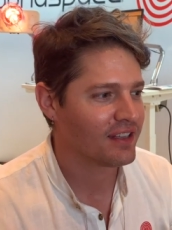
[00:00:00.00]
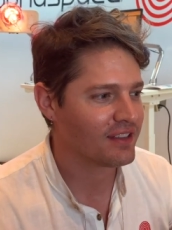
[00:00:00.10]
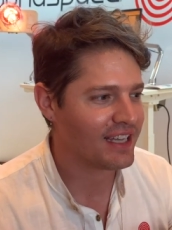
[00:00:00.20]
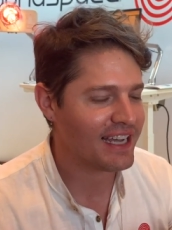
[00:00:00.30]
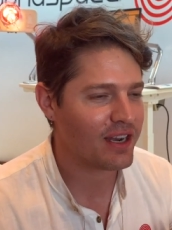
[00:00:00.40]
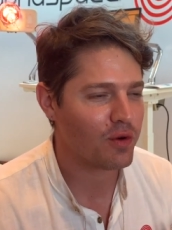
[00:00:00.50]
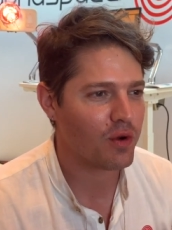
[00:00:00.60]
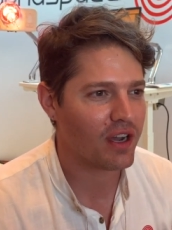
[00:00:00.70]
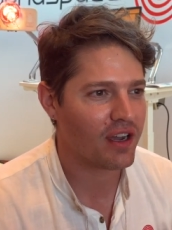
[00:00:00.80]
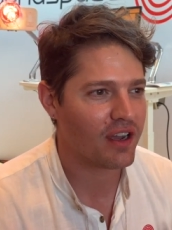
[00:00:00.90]

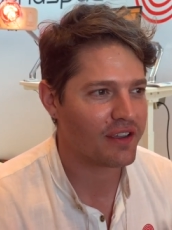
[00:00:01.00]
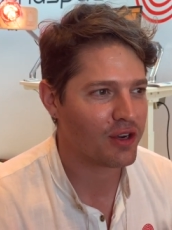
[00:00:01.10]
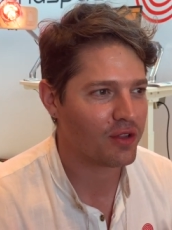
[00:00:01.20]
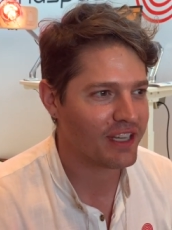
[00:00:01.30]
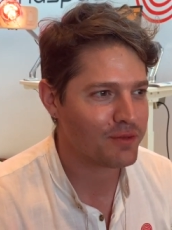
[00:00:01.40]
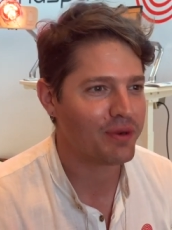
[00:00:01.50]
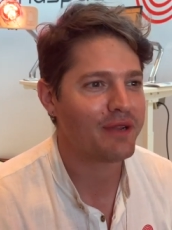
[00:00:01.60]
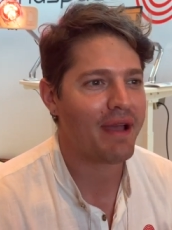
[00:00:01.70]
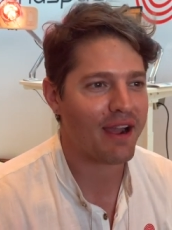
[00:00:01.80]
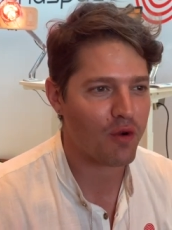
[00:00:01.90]
Let's
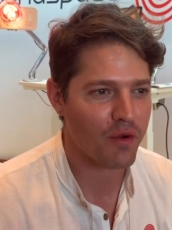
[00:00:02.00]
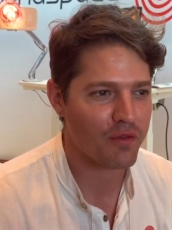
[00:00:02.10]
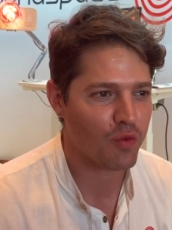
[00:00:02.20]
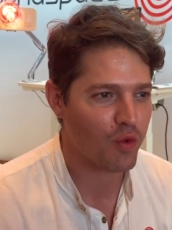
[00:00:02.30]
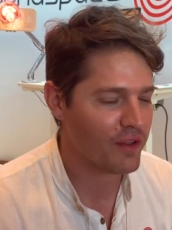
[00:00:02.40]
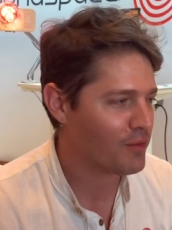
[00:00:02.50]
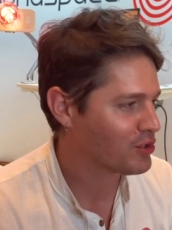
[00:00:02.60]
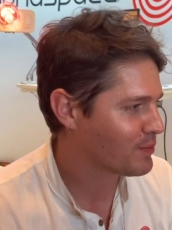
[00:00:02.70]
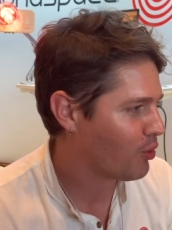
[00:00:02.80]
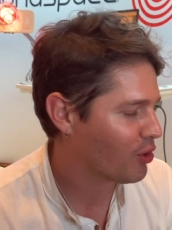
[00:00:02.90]
bring back one of the
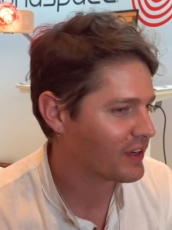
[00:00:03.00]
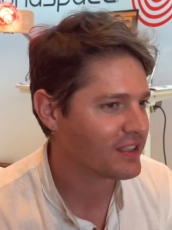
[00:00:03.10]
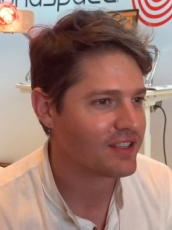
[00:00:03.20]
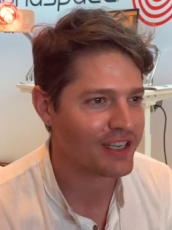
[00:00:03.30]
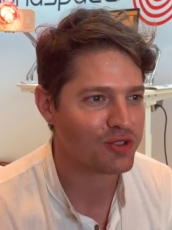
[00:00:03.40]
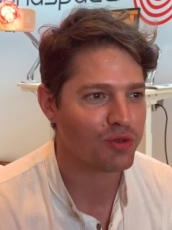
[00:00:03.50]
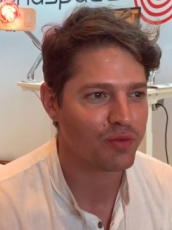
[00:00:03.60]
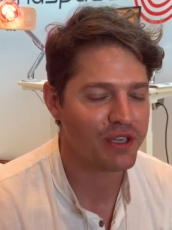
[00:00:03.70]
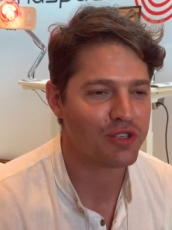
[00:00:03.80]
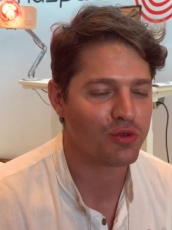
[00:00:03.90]
most important ancestral
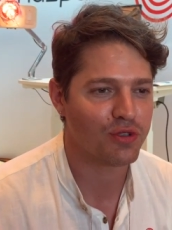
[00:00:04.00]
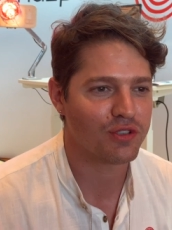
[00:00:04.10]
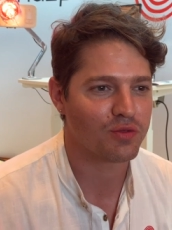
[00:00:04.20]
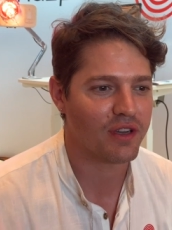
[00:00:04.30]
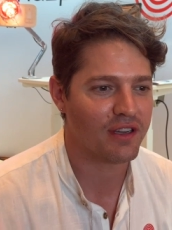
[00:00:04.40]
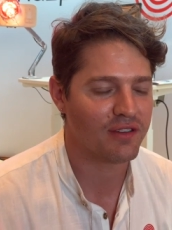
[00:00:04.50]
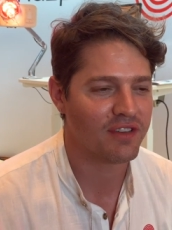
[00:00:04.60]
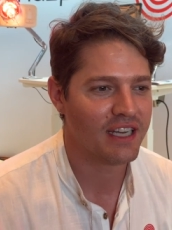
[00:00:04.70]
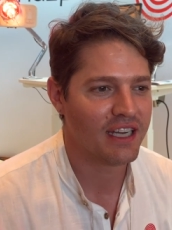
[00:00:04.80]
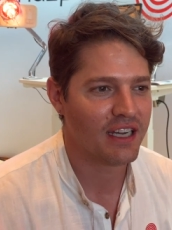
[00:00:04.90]
rituals
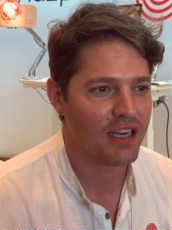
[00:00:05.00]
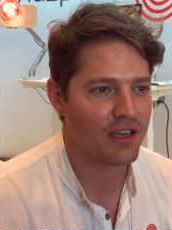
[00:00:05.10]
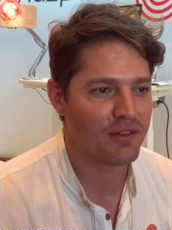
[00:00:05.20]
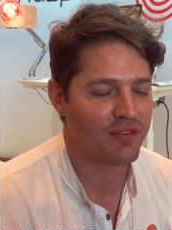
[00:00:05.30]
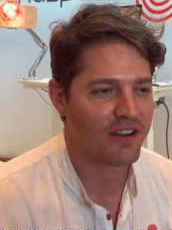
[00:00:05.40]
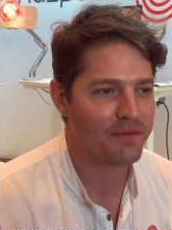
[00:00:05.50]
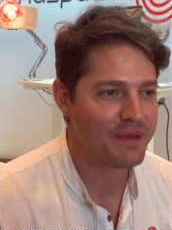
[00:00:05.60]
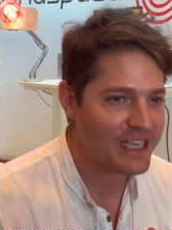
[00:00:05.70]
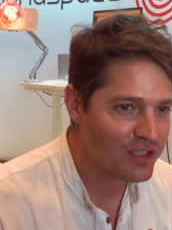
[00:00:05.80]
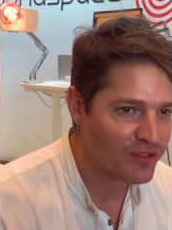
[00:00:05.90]
of
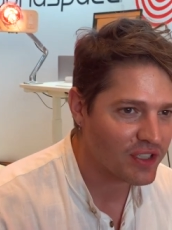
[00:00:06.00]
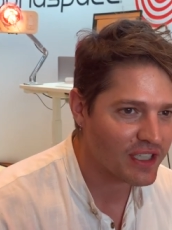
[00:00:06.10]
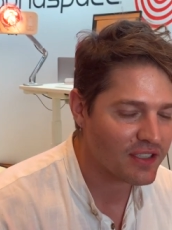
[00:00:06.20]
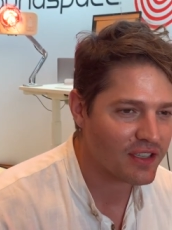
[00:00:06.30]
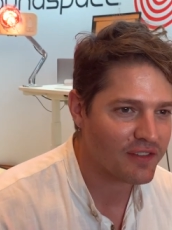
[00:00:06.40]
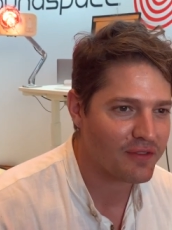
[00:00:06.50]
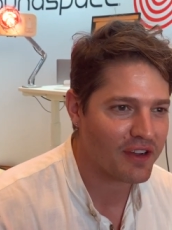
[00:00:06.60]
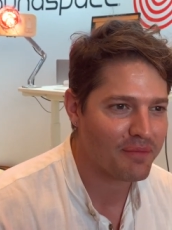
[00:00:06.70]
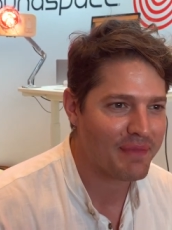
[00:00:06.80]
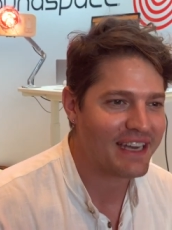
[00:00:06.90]
peacefulness and
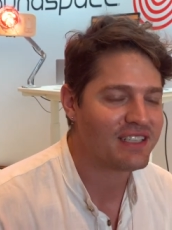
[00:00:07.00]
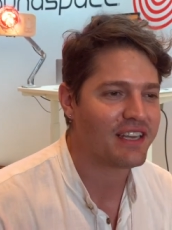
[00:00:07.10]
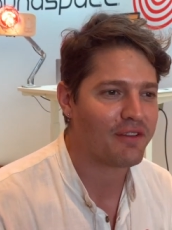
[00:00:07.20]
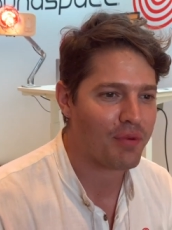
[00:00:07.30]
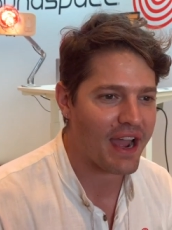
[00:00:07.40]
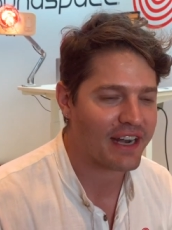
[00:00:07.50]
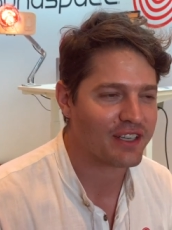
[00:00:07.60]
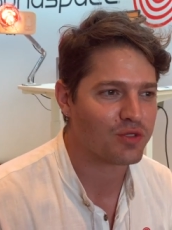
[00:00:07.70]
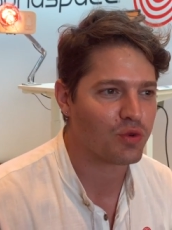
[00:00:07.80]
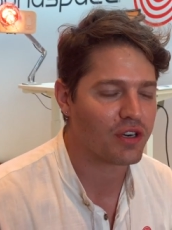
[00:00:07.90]
of meditative
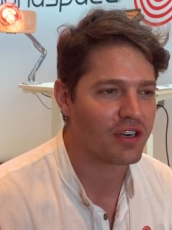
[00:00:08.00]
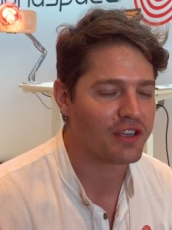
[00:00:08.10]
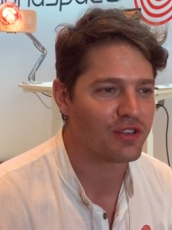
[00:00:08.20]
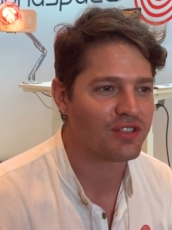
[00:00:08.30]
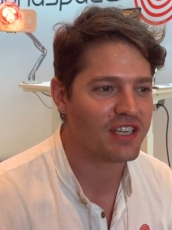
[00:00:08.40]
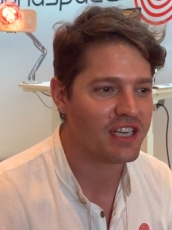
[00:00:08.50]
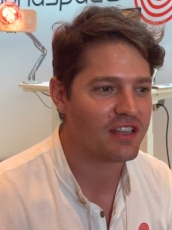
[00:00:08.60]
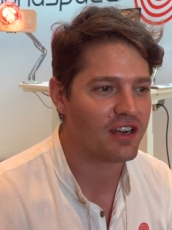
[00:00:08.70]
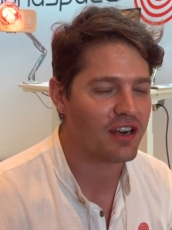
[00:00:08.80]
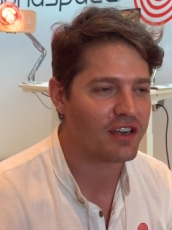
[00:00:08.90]
practice, where you're
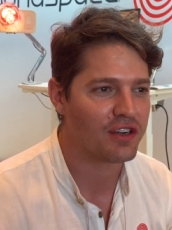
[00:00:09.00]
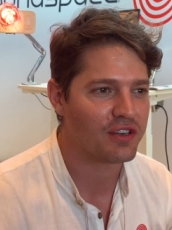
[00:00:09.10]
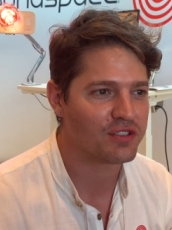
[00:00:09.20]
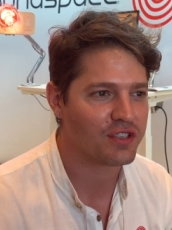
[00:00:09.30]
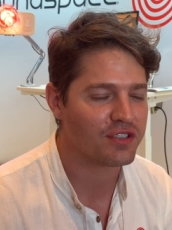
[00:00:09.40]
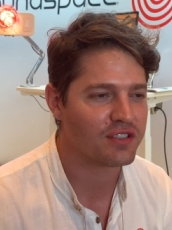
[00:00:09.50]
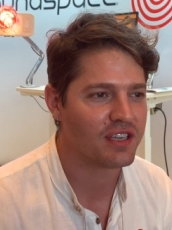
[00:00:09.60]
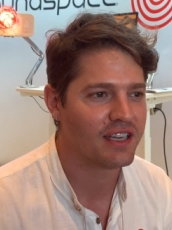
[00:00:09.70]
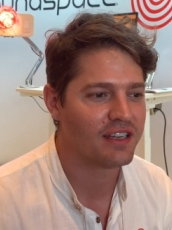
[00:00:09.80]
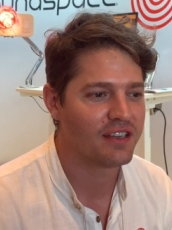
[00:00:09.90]
sitting there and you're just